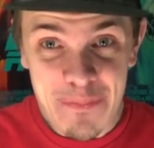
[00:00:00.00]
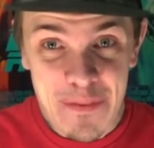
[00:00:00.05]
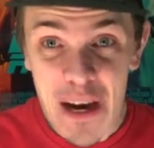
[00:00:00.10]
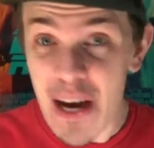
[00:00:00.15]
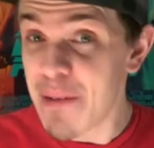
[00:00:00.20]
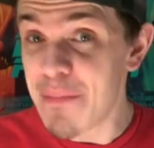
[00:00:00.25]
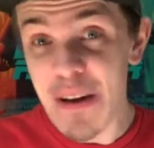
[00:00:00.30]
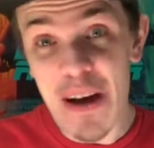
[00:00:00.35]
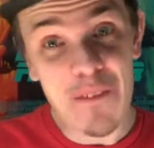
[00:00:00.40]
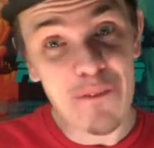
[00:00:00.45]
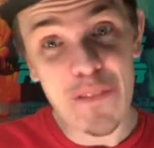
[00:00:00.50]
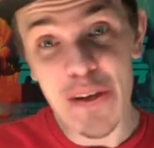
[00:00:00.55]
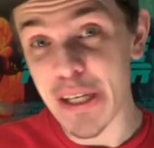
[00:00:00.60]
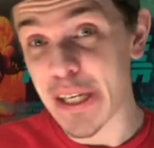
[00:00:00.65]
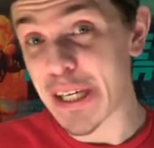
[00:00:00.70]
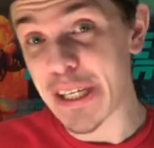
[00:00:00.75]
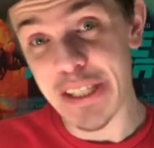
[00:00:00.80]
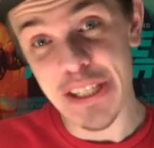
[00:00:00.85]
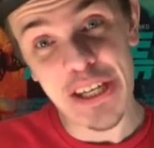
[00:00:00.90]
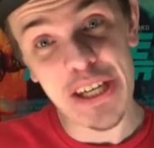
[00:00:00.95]
I'm not
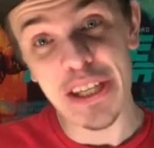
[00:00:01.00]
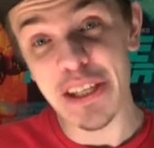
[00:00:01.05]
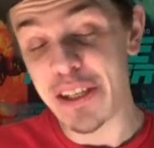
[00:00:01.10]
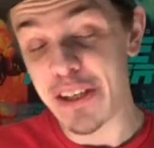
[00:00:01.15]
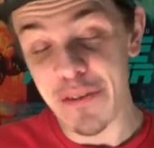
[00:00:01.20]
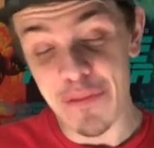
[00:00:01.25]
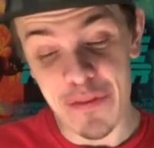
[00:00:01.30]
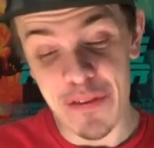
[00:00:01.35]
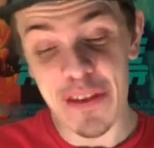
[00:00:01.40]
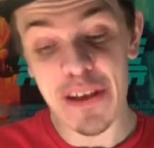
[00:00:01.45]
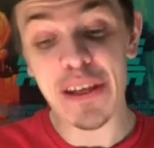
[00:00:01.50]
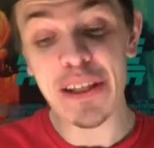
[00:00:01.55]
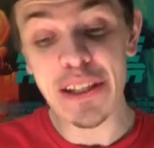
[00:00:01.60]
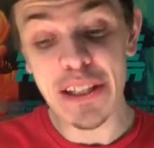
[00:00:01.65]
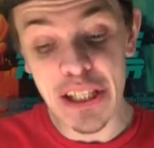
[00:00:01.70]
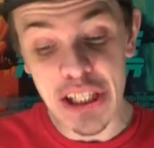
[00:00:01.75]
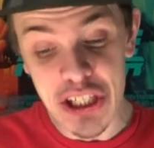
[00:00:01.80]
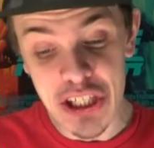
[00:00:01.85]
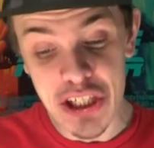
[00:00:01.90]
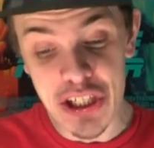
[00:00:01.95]
fucking shitting you. They
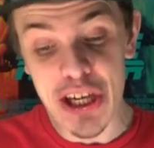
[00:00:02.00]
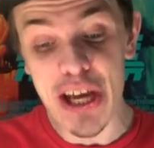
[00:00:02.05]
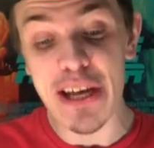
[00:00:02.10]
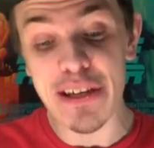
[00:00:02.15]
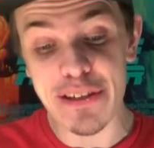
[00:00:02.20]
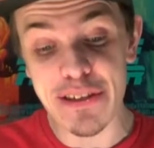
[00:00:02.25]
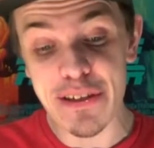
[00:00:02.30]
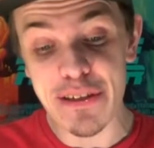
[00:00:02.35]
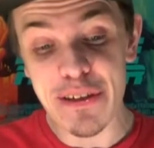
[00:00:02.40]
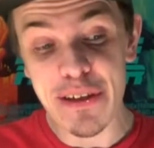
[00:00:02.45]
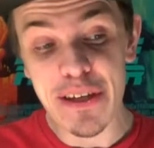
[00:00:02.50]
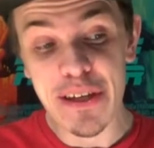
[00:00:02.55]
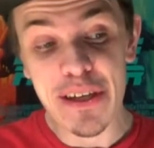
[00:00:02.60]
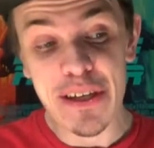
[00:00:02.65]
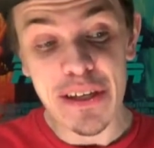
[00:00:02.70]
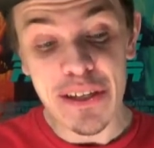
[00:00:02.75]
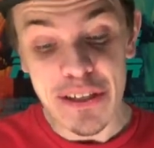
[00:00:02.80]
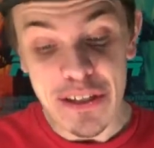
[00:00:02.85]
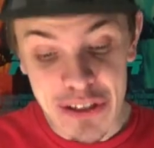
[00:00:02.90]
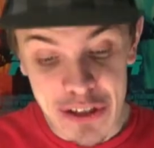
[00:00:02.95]
legit
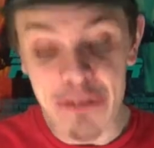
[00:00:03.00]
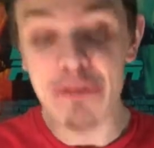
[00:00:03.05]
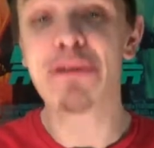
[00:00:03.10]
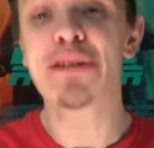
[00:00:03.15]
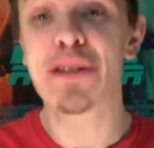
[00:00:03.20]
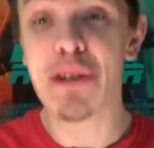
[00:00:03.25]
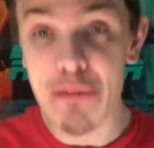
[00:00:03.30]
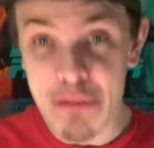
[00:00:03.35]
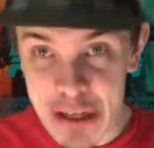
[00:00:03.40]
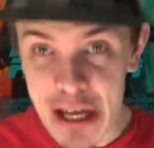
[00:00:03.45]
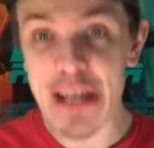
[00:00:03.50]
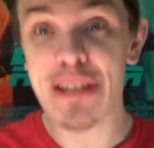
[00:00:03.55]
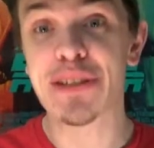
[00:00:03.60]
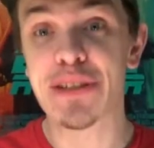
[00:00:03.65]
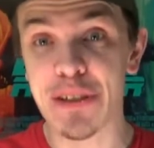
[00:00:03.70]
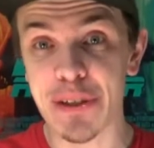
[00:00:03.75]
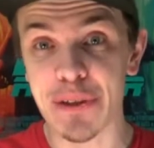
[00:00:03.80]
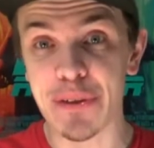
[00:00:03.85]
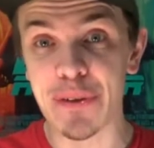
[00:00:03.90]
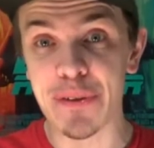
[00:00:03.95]
use their
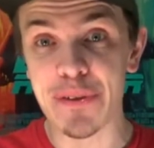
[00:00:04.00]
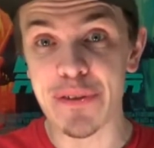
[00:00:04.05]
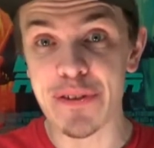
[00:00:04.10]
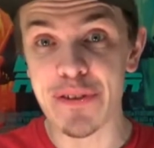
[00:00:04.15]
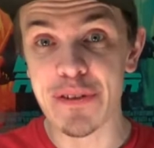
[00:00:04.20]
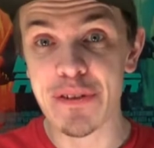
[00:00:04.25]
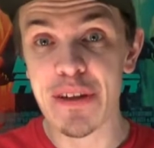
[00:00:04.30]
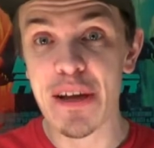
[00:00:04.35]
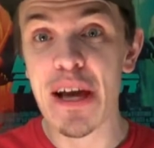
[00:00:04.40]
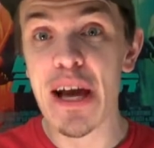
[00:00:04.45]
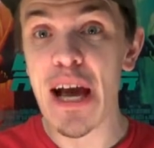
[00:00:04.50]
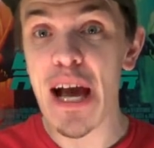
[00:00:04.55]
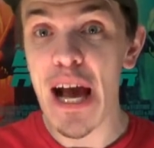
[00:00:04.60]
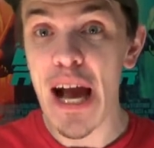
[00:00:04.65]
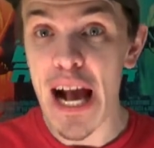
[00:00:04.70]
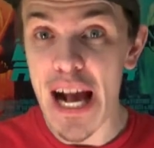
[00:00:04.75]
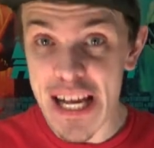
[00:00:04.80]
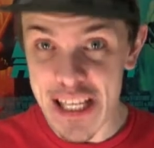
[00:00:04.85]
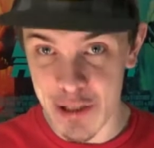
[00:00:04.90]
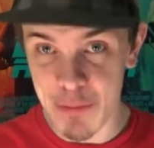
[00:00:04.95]
testicles
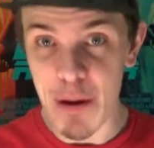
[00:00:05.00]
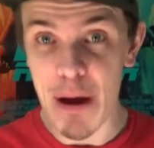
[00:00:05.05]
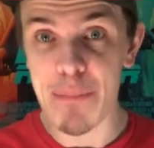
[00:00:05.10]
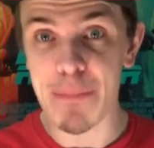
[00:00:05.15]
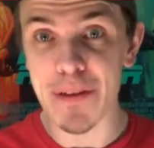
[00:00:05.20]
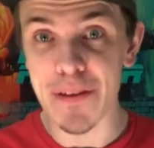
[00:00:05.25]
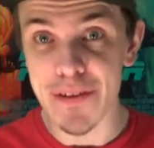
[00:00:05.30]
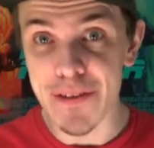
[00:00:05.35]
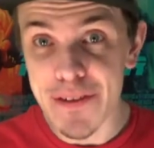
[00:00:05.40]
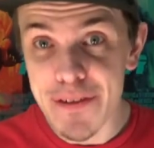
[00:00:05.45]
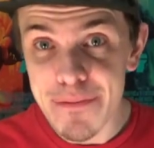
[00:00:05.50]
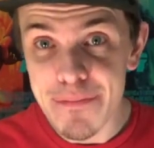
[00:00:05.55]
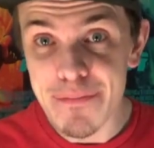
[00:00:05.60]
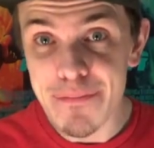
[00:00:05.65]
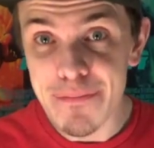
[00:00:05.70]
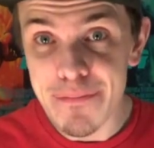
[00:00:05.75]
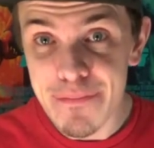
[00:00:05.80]
as weapons.